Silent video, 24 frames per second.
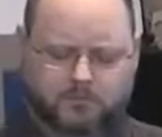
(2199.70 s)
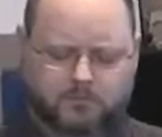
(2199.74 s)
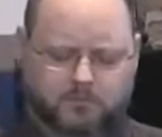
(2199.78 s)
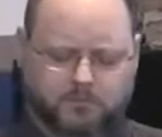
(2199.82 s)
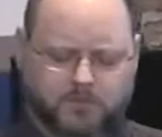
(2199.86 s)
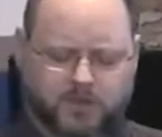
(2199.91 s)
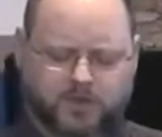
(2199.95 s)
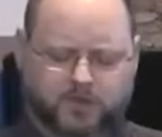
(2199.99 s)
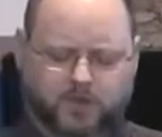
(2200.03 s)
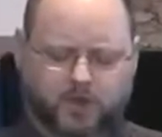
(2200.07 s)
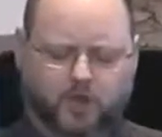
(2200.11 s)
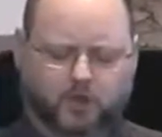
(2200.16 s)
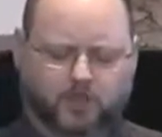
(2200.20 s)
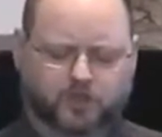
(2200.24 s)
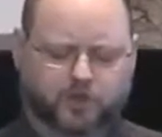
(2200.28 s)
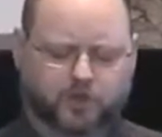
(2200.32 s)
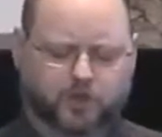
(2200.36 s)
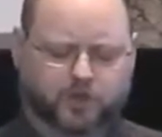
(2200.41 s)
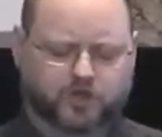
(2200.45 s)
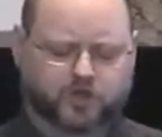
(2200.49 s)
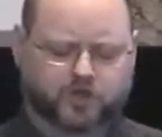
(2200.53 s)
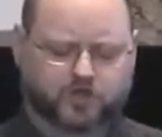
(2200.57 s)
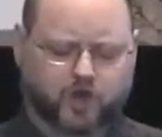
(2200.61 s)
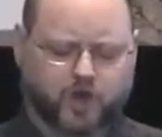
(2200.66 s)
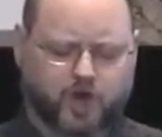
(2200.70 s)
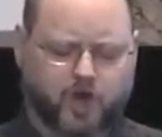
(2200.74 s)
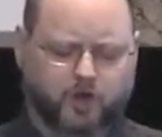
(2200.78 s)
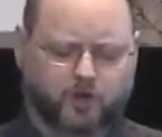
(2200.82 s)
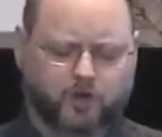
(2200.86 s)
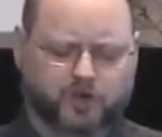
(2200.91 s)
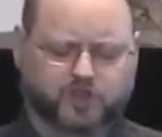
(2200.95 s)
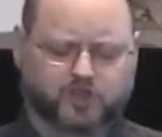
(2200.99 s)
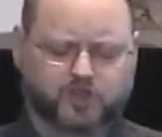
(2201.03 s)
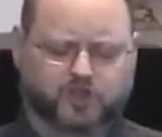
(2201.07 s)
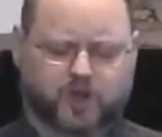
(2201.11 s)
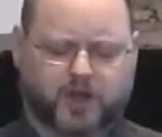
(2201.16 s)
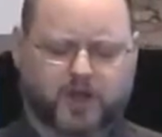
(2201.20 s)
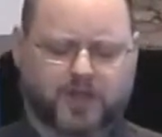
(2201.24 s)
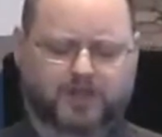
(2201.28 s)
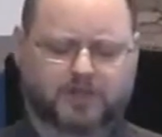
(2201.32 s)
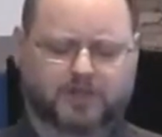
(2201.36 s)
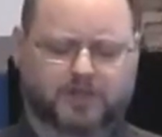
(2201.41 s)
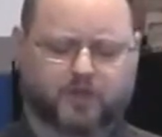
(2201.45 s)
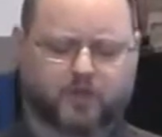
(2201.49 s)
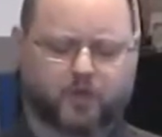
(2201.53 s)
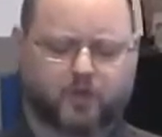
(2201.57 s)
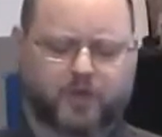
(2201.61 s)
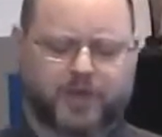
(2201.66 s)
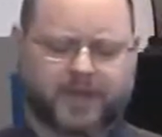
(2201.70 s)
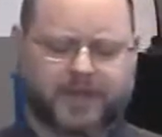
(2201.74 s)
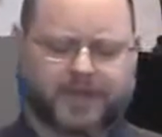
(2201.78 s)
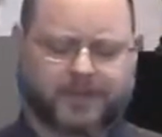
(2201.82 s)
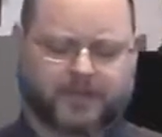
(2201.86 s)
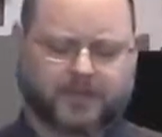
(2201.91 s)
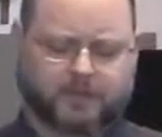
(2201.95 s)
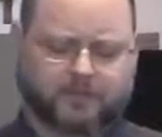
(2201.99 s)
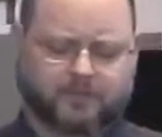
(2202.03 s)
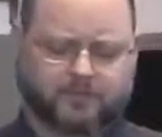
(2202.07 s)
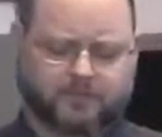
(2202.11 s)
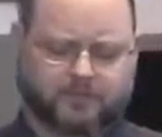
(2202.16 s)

That those who are strong would strengthen the weak.